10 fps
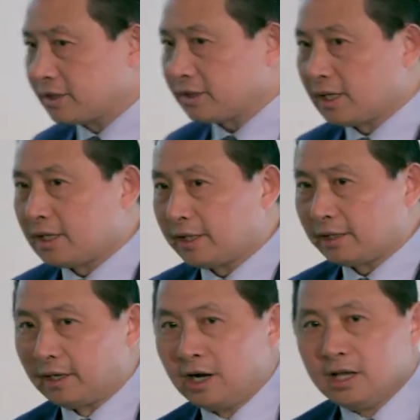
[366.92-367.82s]
doesn't
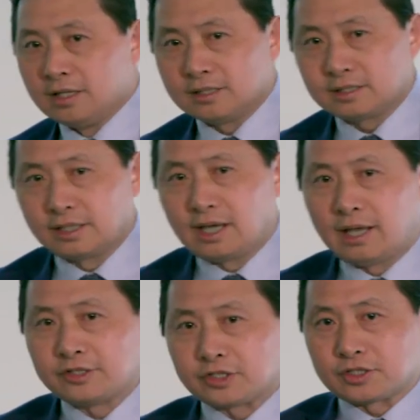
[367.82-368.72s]
care. Leslie
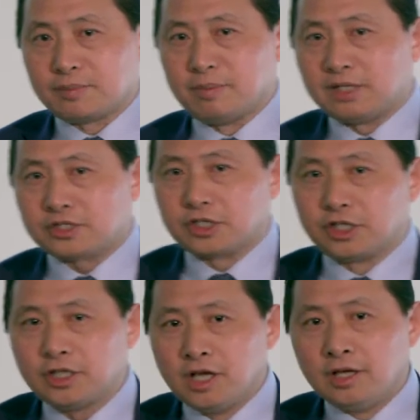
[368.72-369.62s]
Yang just
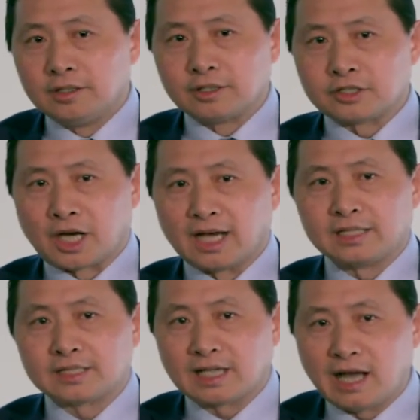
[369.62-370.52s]
mentioned the
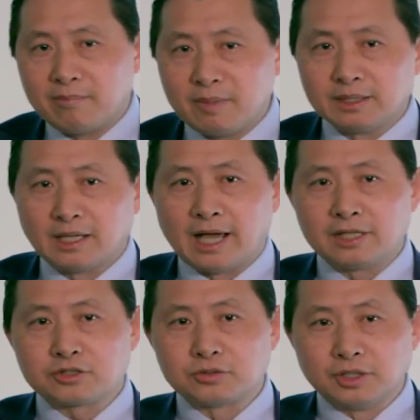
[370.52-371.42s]
Chinese government
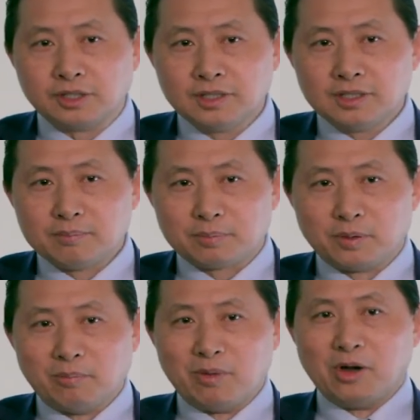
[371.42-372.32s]
actually
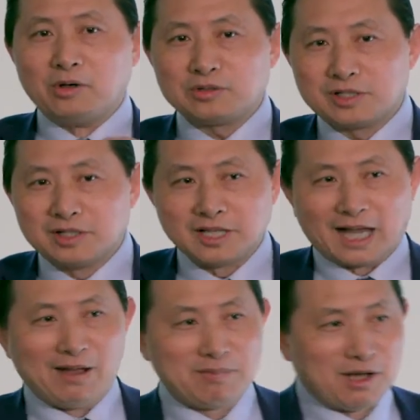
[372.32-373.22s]
promote the
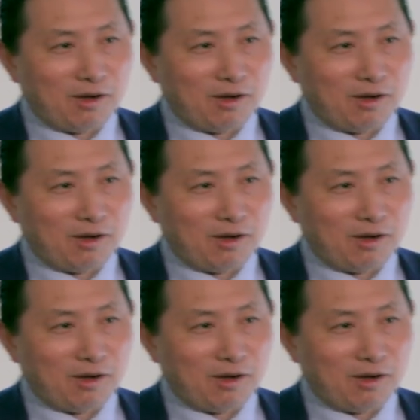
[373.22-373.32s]
government